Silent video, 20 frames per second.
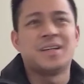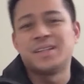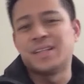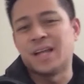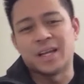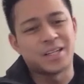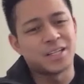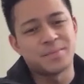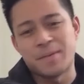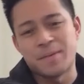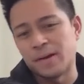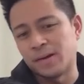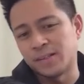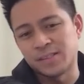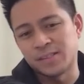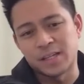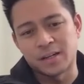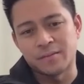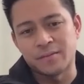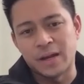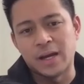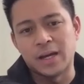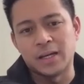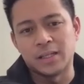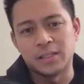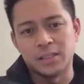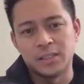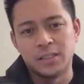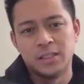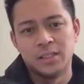That experience that I've
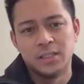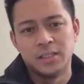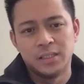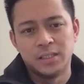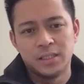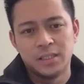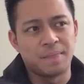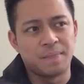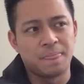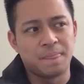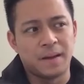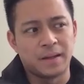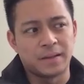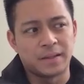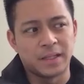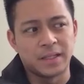had, I